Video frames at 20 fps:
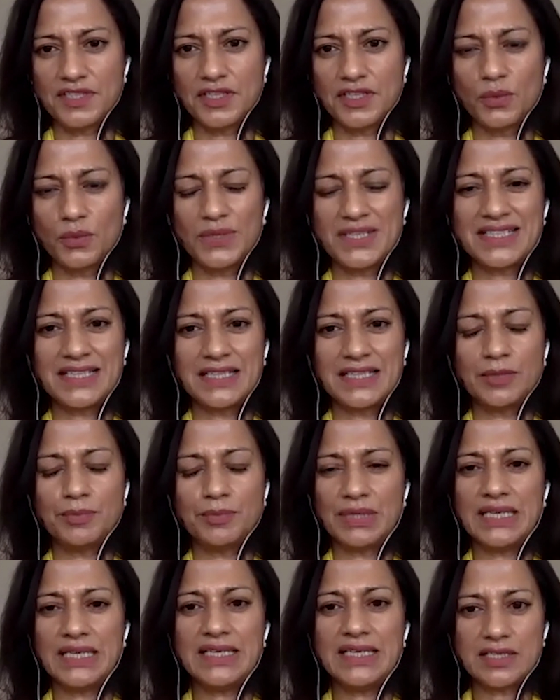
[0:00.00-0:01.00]
You know, we see the
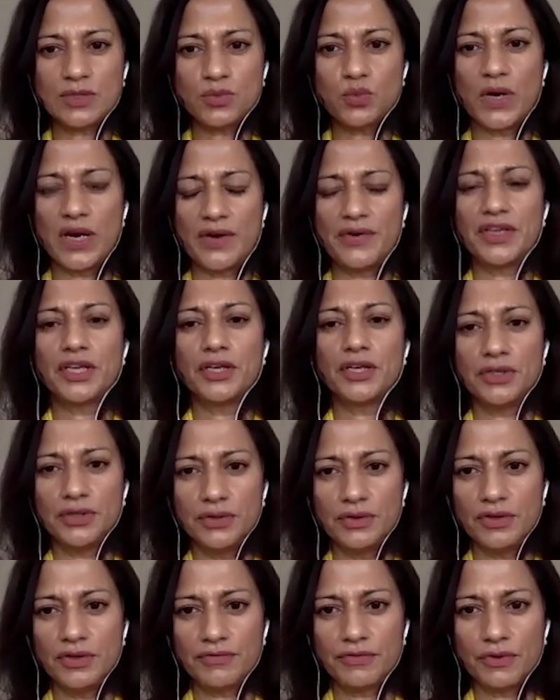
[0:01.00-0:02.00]
police wearing a
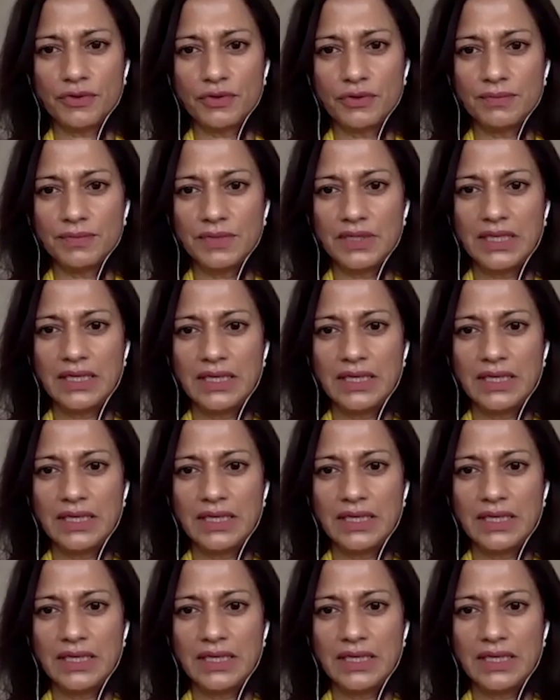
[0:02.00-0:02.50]
uniform.